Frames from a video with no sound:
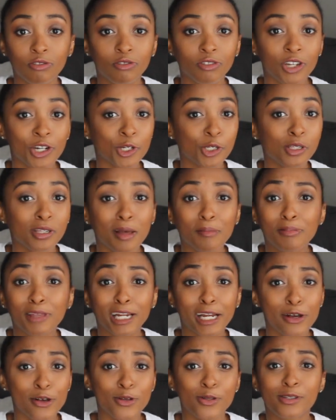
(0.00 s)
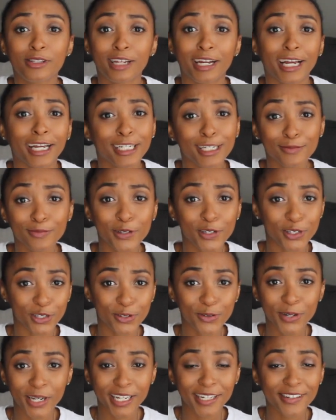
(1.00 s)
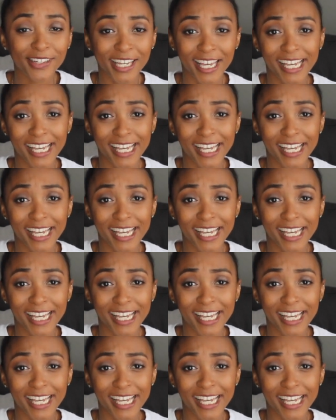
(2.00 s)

there's something else that I can be doing,